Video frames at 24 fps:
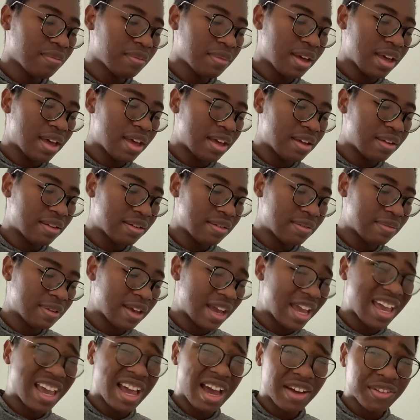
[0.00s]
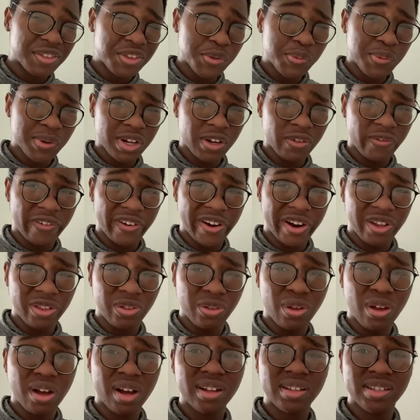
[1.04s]
And I got this book a very
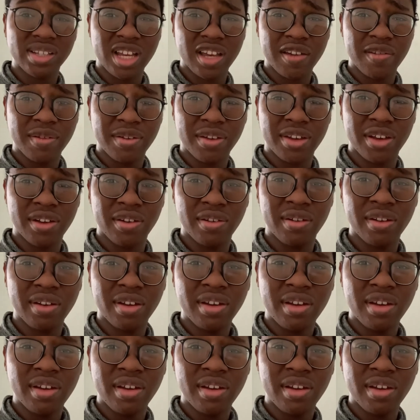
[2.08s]
long time ago.